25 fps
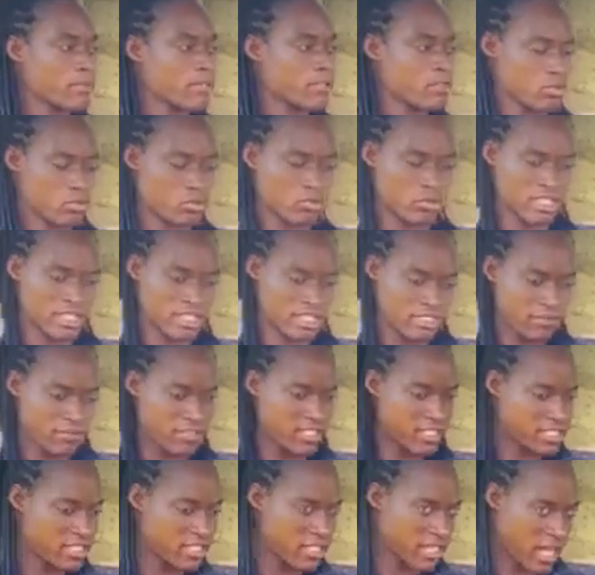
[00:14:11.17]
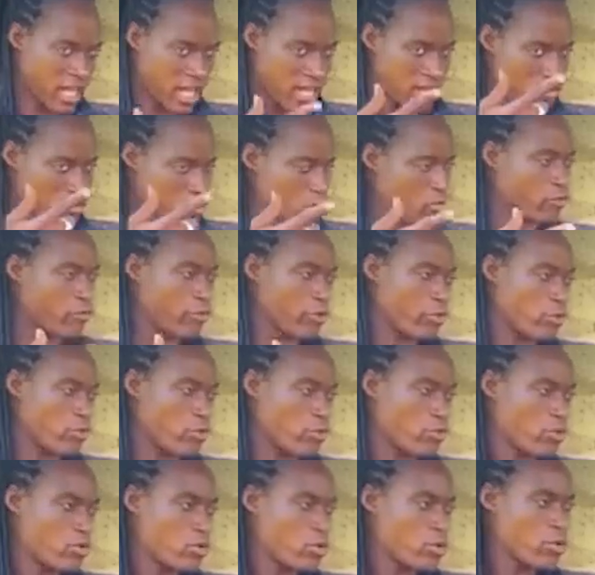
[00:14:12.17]
So the divination I do for
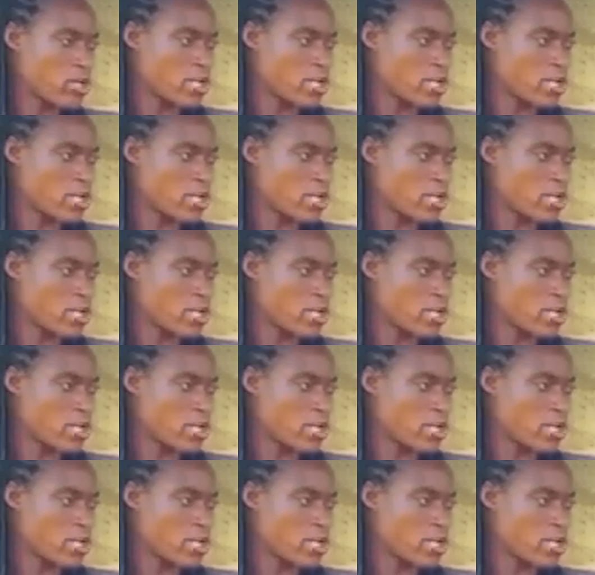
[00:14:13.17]
you